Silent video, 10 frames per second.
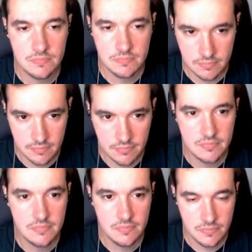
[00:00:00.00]

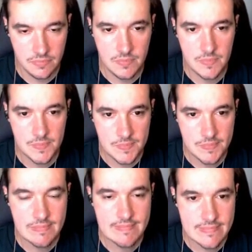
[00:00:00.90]

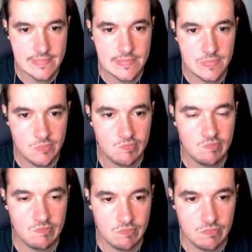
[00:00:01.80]

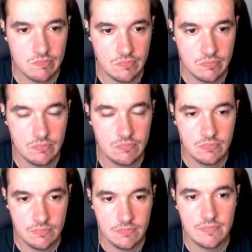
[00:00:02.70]

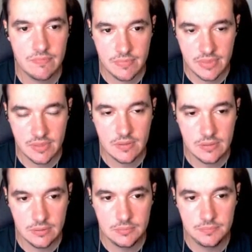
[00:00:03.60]

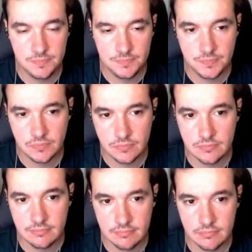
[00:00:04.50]

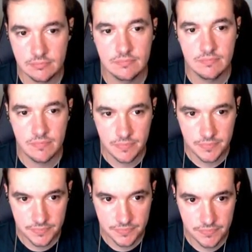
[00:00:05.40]

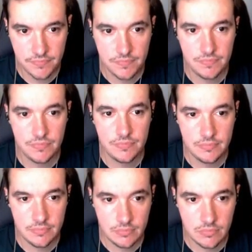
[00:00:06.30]

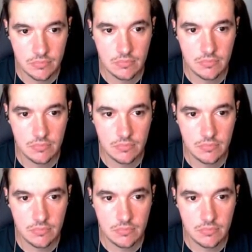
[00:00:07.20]
This person isn't speaking.